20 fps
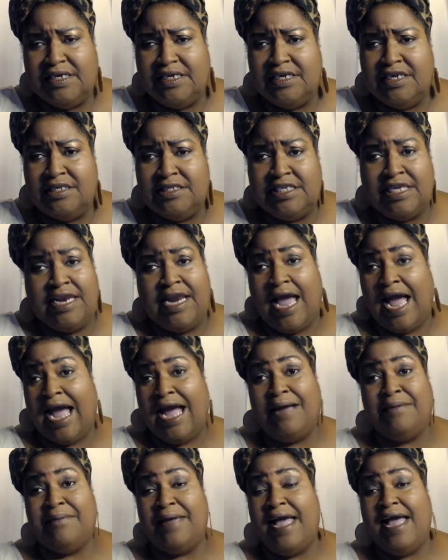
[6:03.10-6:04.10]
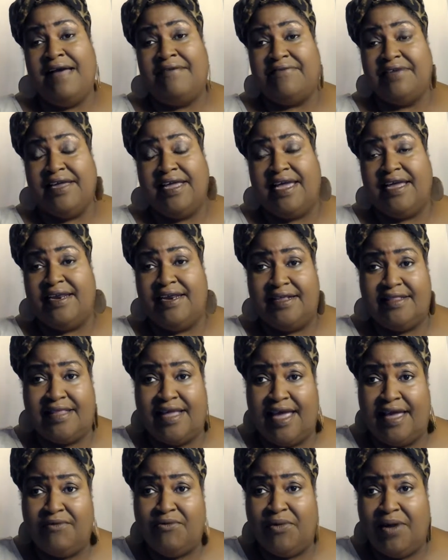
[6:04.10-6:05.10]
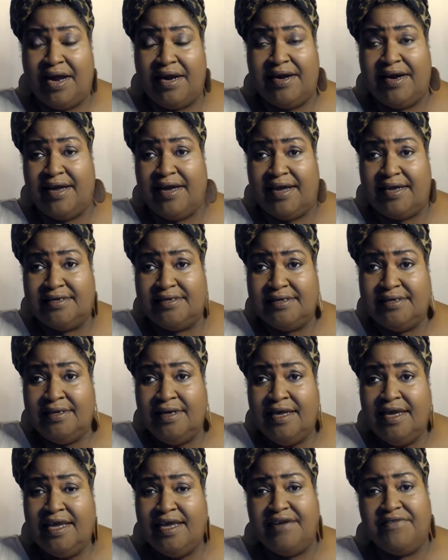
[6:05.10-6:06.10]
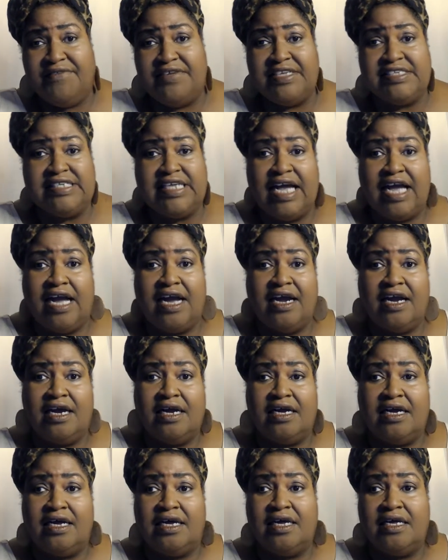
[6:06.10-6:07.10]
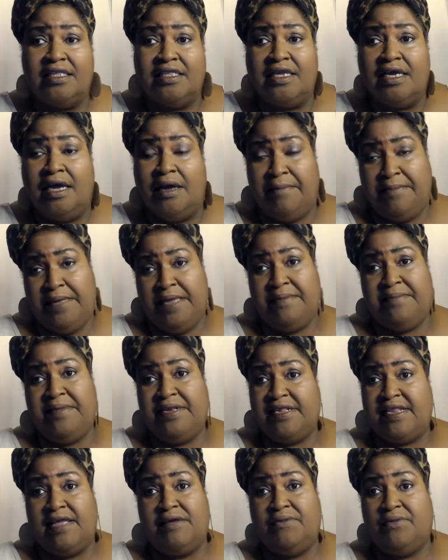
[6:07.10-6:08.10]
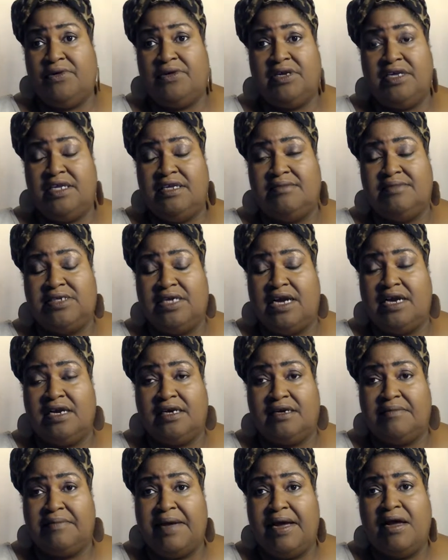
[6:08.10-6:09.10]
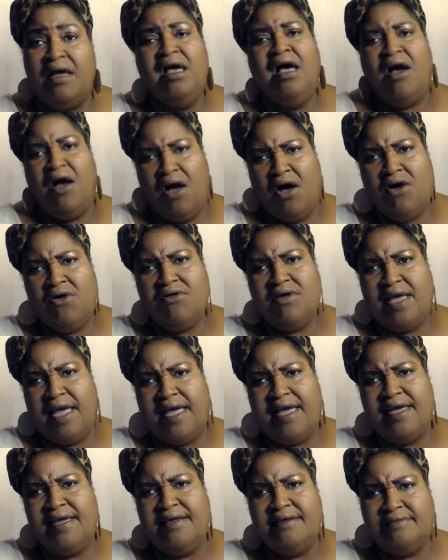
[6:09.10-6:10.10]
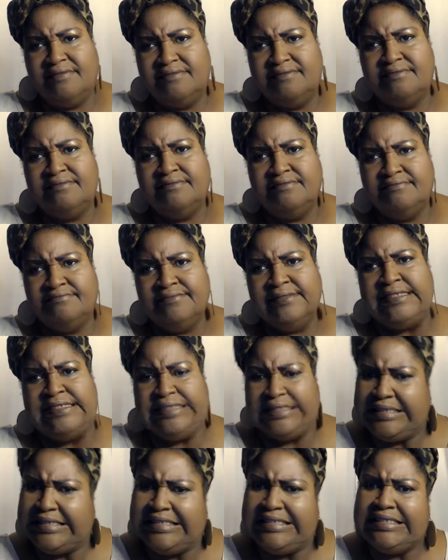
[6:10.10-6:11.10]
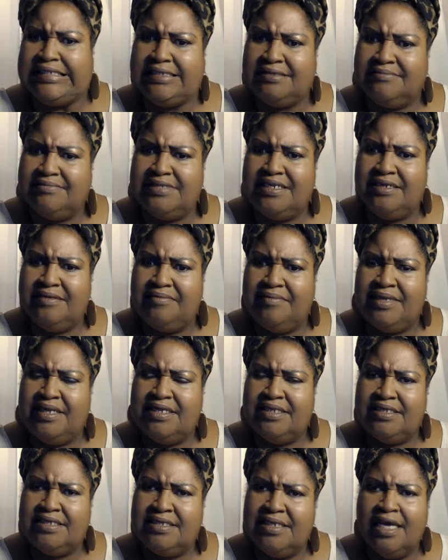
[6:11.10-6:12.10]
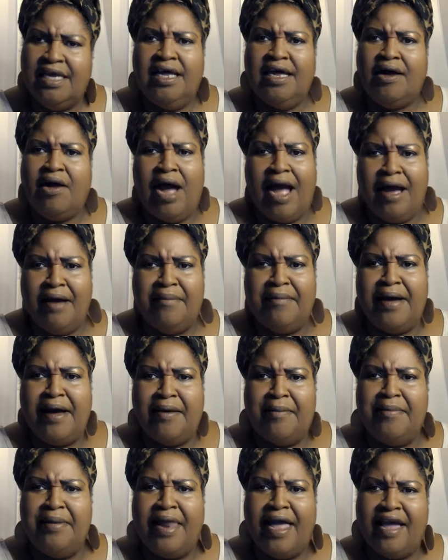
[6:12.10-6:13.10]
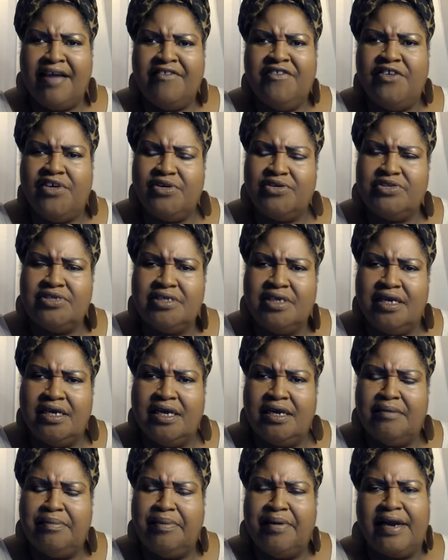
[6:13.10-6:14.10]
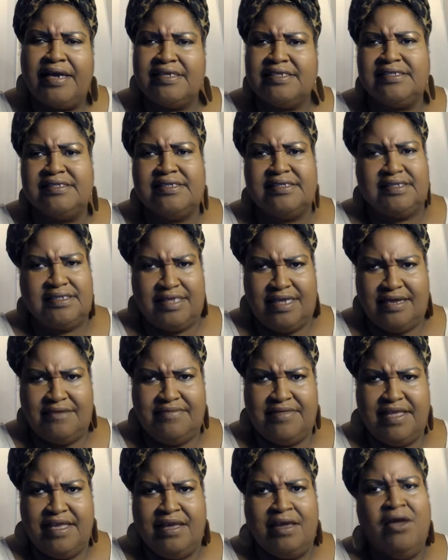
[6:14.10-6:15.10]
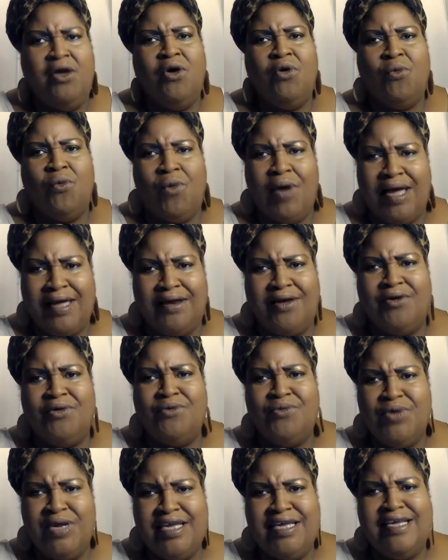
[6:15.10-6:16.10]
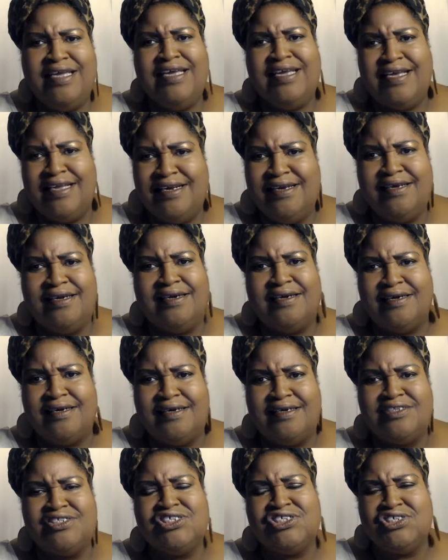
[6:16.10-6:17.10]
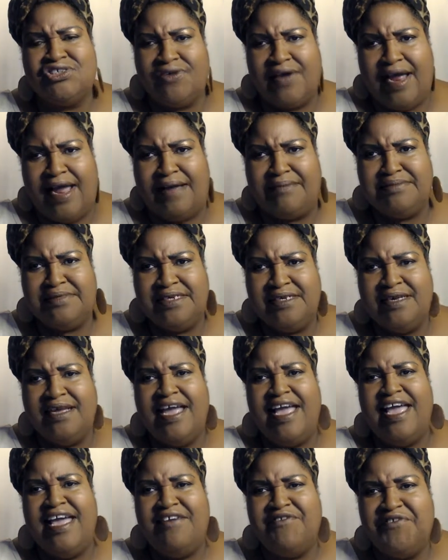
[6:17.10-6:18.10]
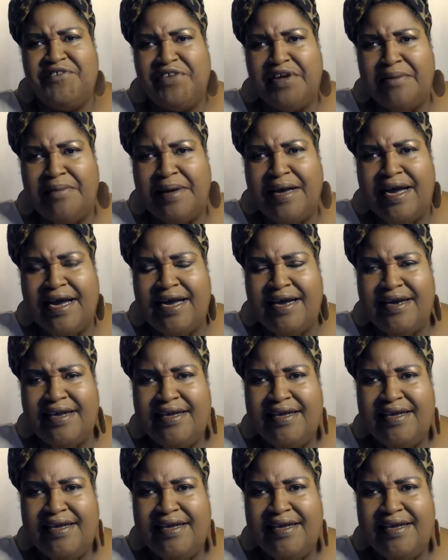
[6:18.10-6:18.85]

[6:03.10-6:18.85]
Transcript: And I'm advocating that. Why not? If it's the amendment they want to keep talking about, okay, Second Amendment. Well, how about black folks practice the same thing? Why don't we get strapped? Everybody.